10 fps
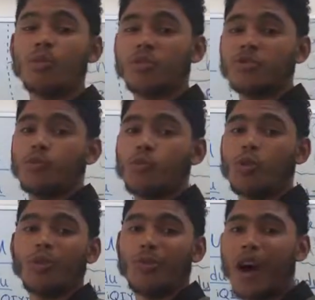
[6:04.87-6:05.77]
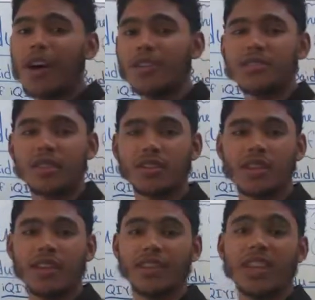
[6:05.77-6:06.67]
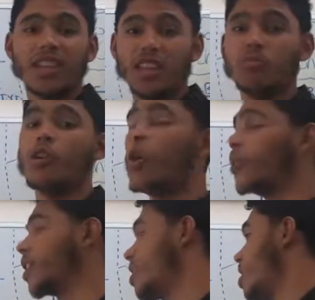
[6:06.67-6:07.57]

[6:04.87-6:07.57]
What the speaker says: more bonds, and they keep going.